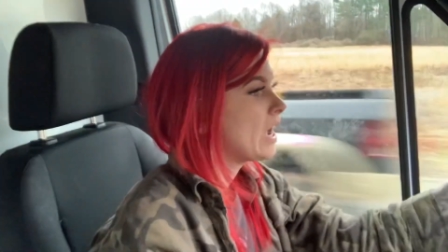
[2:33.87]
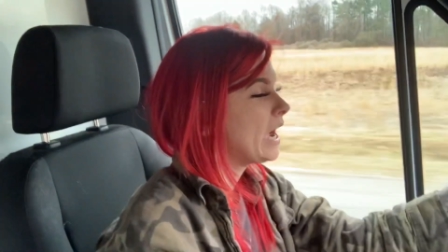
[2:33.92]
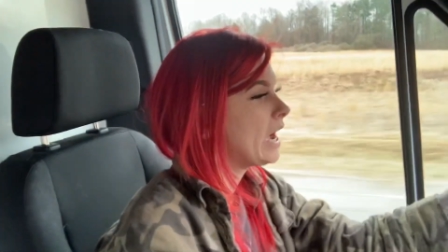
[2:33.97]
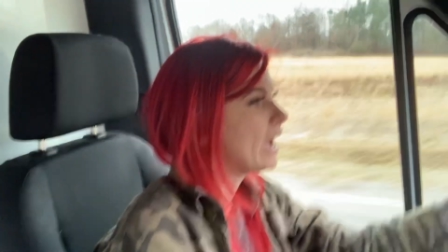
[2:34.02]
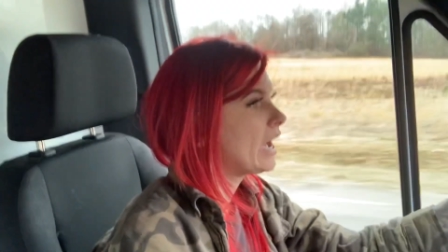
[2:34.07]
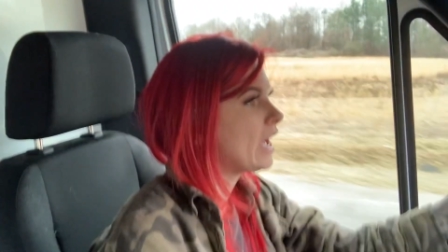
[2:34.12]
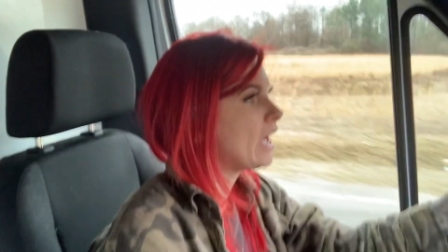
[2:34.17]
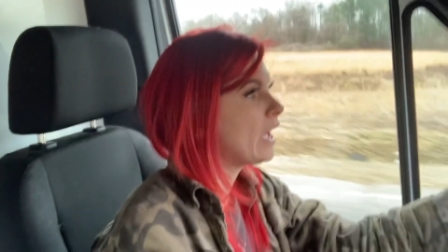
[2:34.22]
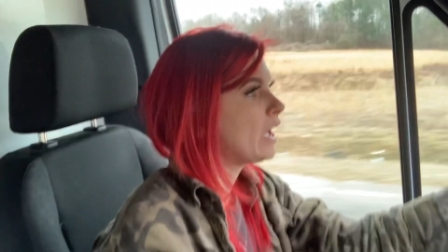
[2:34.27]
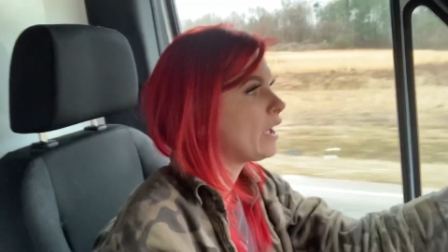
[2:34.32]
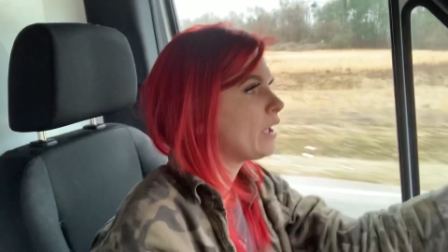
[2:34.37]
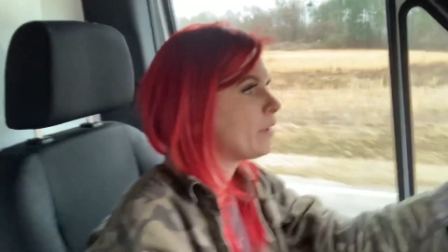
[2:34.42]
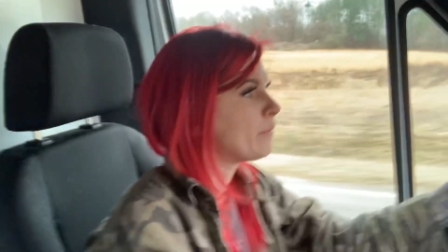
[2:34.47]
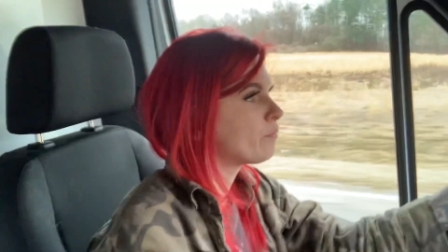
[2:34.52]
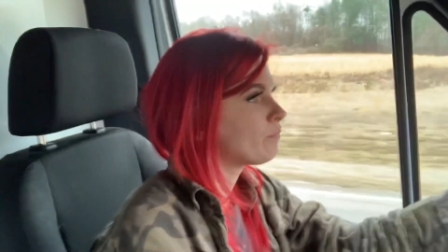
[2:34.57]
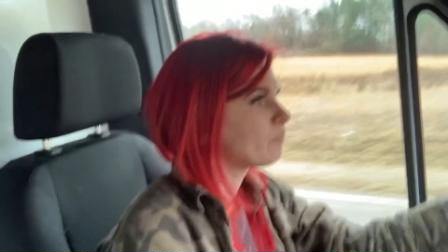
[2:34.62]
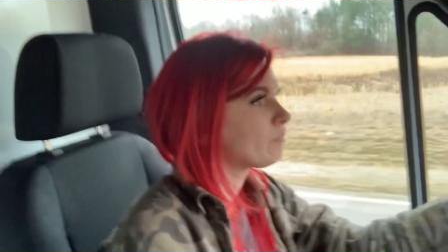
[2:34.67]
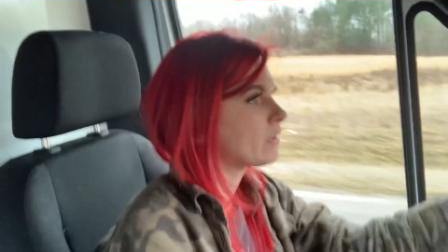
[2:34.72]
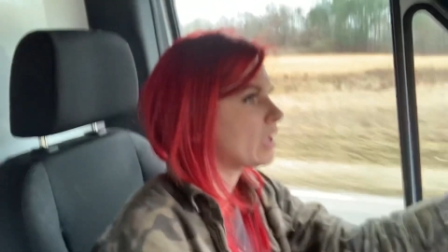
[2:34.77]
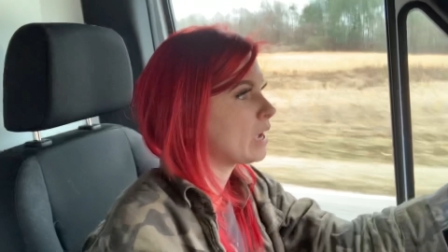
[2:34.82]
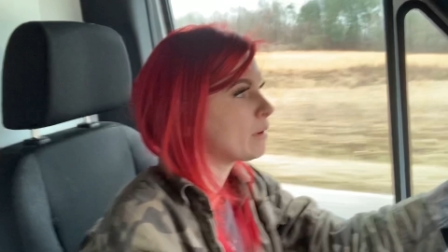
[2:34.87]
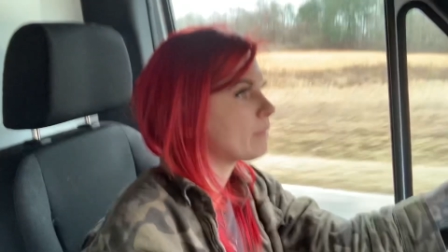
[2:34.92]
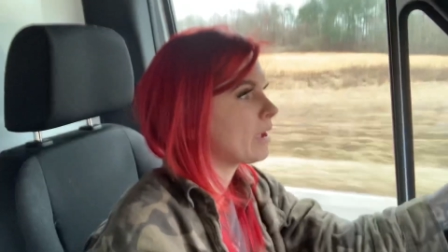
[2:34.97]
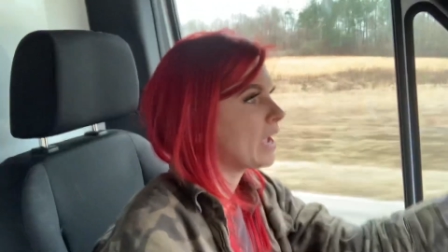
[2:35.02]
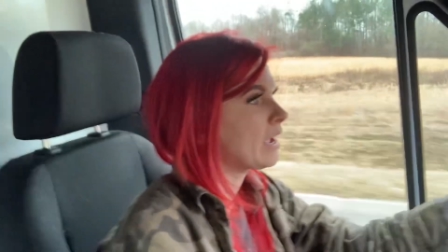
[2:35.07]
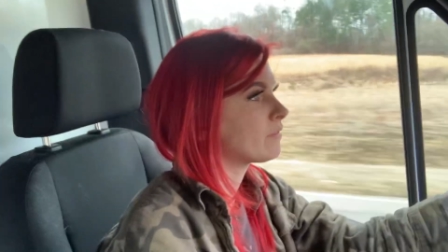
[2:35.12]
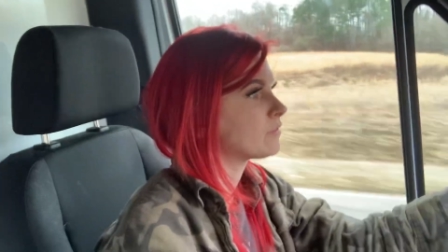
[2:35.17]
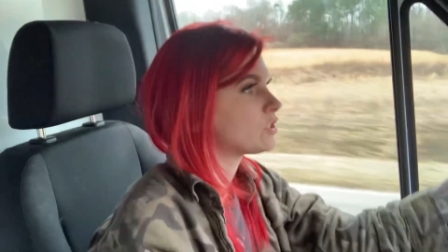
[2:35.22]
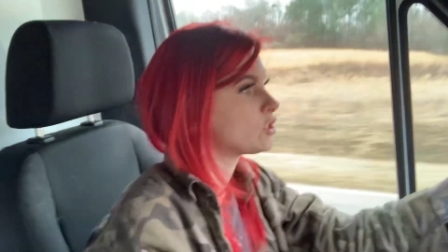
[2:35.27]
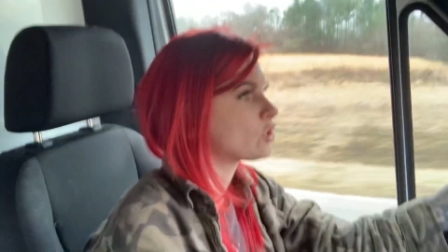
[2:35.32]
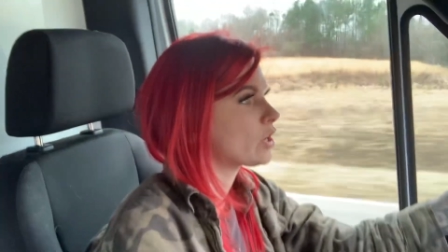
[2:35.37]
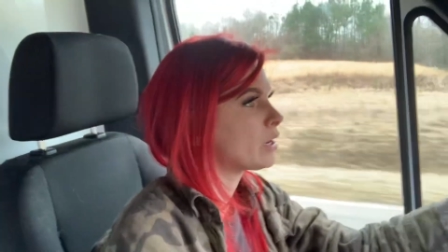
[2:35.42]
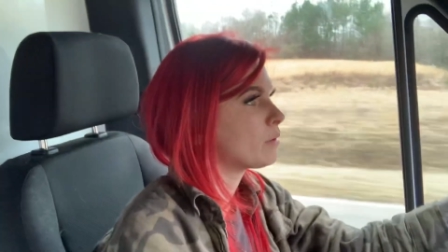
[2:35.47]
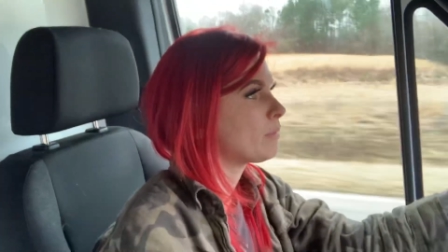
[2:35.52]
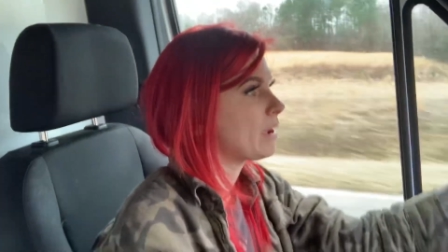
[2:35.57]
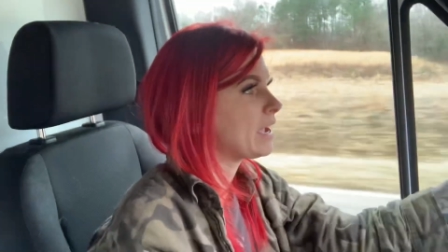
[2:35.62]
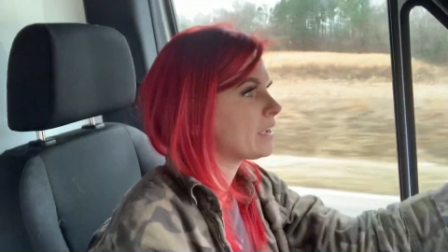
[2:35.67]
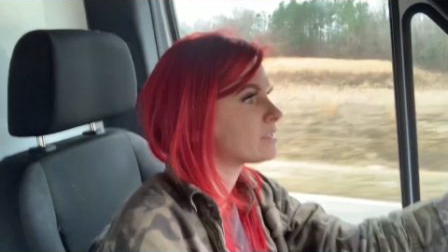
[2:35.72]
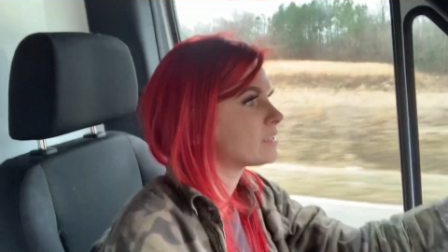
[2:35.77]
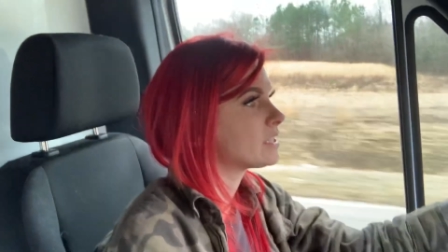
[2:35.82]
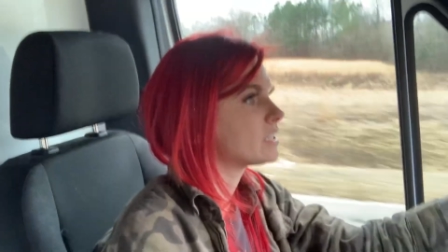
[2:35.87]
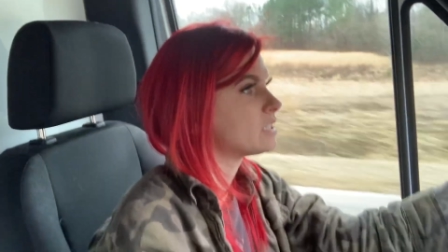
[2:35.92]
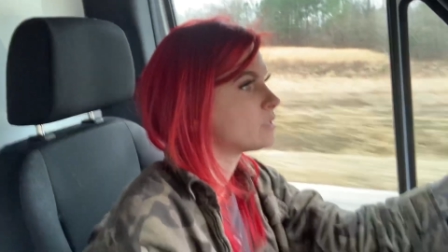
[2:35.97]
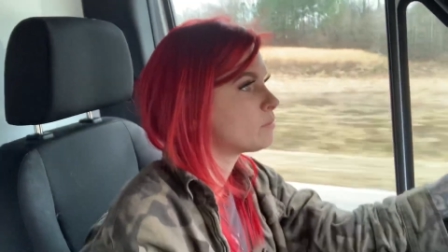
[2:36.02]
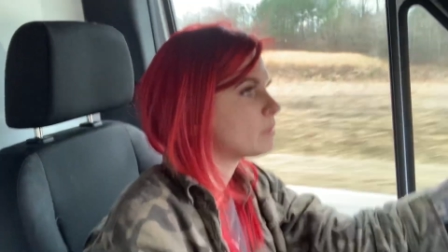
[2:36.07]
Um, I might have to try to pass these